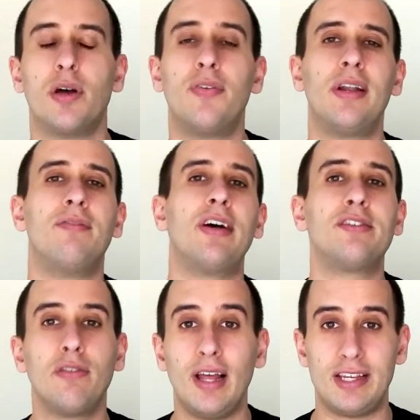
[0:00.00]
So if an
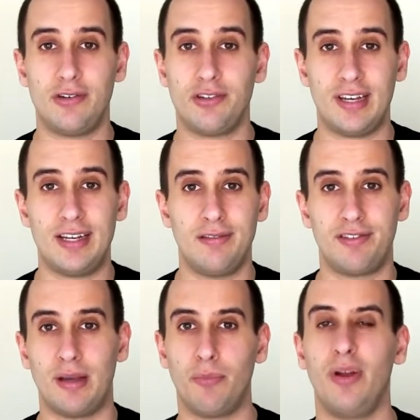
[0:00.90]
investor likes your
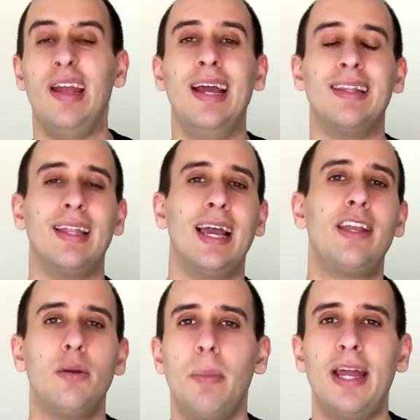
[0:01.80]
executive summary, they
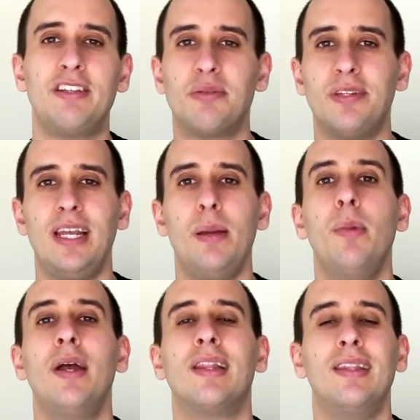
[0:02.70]
like your management team,